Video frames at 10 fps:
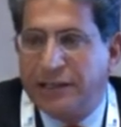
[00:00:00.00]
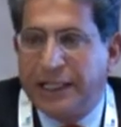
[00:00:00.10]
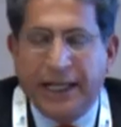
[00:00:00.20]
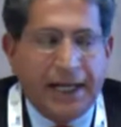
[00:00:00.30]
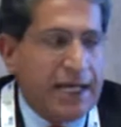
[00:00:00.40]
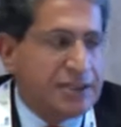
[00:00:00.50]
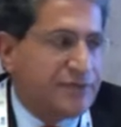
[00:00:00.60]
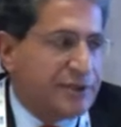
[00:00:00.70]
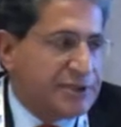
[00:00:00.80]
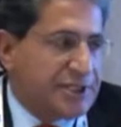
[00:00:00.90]
Dana Gas,
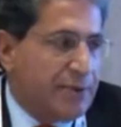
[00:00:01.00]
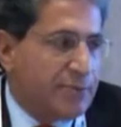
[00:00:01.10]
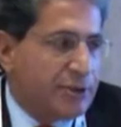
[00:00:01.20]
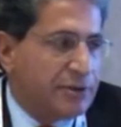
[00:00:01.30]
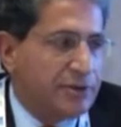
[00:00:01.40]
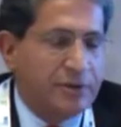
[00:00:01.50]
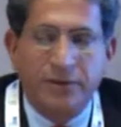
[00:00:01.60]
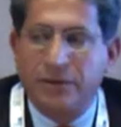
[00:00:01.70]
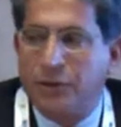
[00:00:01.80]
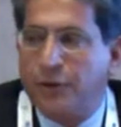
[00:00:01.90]
for example,
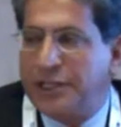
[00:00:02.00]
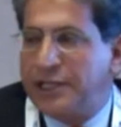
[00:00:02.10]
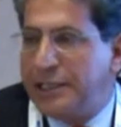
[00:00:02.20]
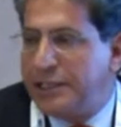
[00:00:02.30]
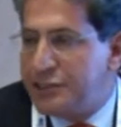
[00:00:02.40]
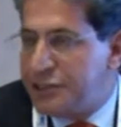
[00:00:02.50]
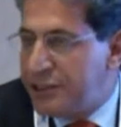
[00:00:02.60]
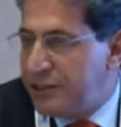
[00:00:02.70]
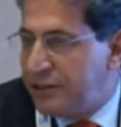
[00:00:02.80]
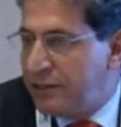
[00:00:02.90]
Kuwait Energy,
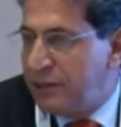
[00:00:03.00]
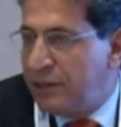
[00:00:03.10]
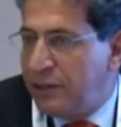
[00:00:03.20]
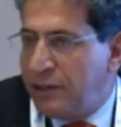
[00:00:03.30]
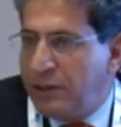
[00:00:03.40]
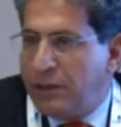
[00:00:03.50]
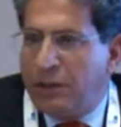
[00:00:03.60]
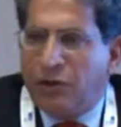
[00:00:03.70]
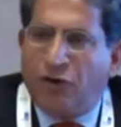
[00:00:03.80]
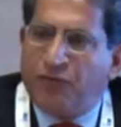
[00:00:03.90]

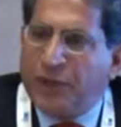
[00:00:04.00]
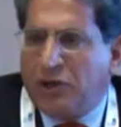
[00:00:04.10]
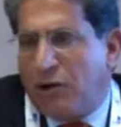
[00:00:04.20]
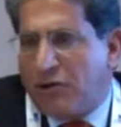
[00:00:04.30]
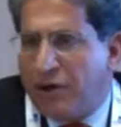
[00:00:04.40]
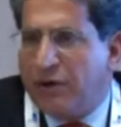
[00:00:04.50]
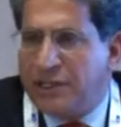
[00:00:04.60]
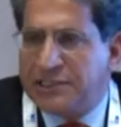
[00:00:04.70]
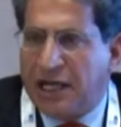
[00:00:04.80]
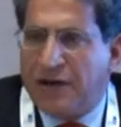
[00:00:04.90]
Kopik, although
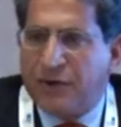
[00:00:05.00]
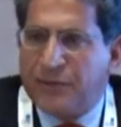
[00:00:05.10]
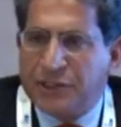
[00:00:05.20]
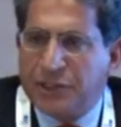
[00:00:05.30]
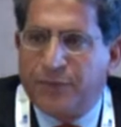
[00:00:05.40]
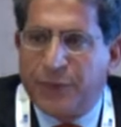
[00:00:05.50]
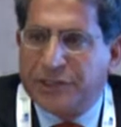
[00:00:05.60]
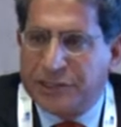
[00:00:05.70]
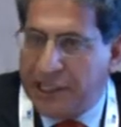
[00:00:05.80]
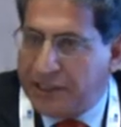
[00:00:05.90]
it's a governmental,
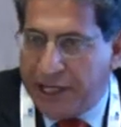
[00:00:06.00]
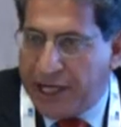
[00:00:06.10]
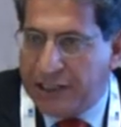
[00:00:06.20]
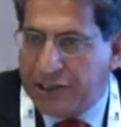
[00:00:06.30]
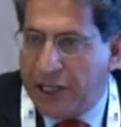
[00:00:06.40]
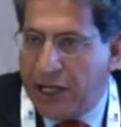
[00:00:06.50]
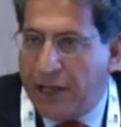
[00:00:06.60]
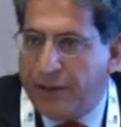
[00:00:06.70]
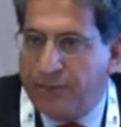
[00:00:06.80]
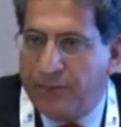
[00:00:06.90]
but it's an international
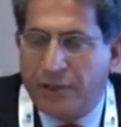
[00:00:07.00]
arm,